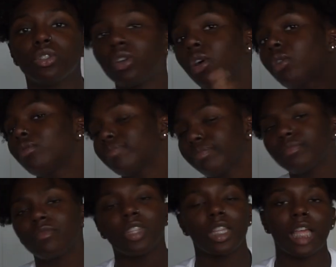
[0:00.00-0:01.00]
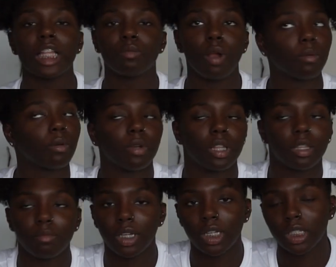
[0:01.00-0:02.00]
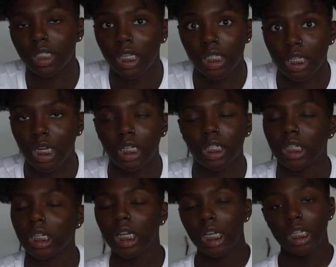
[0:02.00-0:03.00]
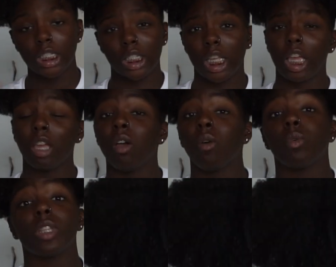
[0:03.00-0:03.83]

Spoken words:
So that's probably one of the biggest things that I can say.